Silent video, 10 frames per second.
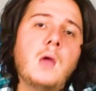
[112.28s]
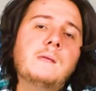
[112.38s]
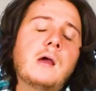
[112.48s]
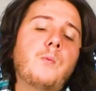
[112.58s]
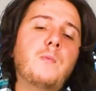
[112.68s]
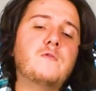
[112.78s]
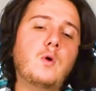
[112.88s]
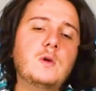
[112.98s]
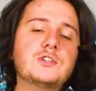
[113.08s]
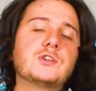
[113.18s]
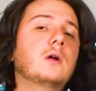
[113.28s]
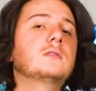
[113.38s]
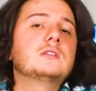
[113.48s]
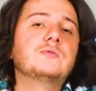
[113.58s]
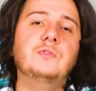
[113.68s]
Now, before we
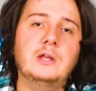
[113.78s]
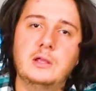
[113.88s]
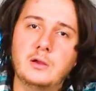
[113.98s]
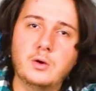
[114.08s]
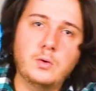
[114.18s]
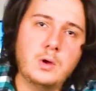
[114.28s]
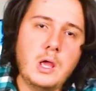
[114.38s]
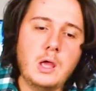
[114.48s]
start this video,